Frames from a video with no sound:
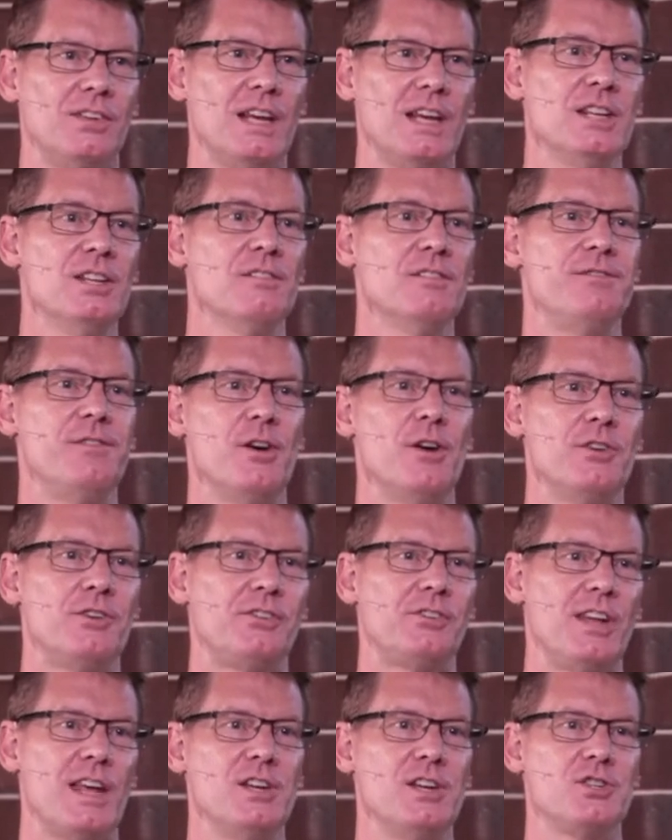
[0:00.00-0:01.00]
in the first
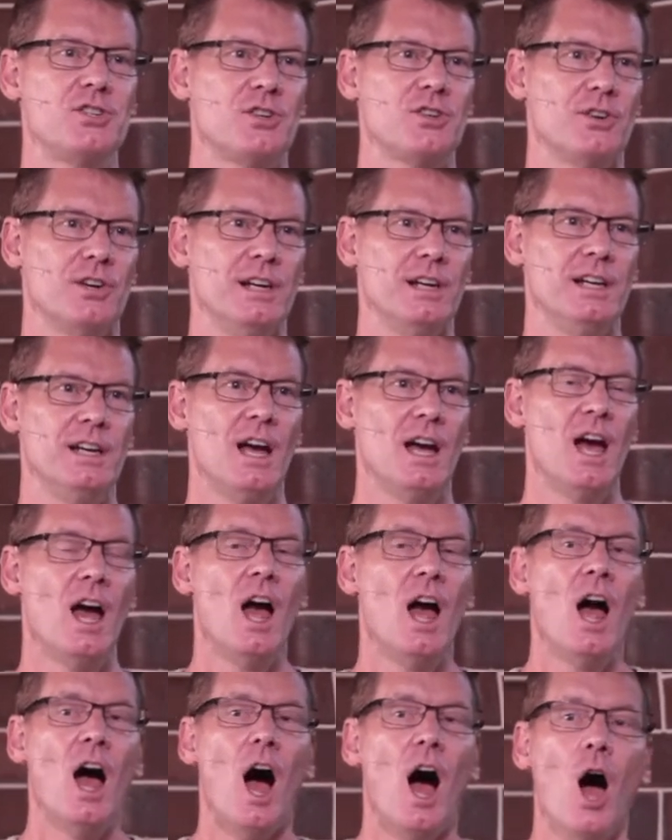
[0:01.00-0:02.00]
century
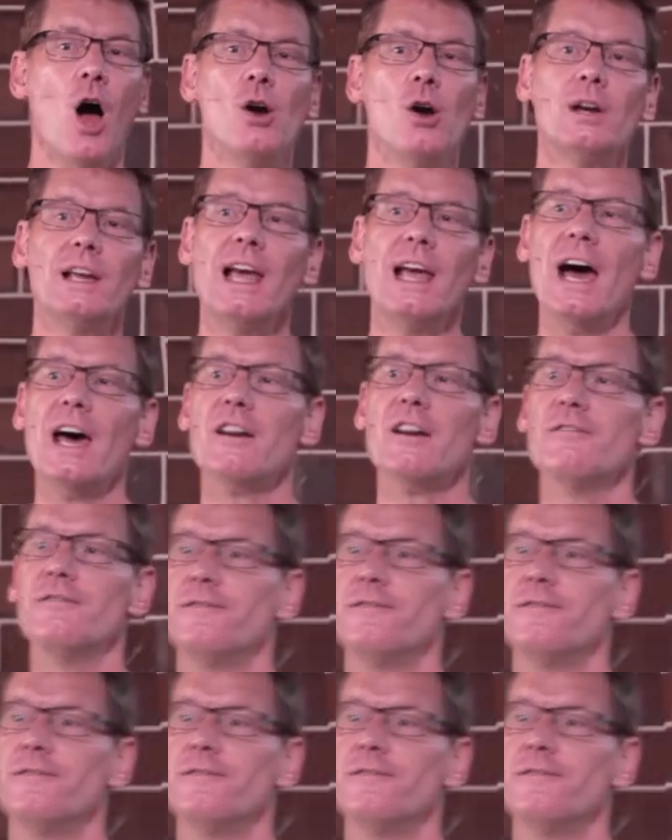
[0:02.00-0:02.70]
only had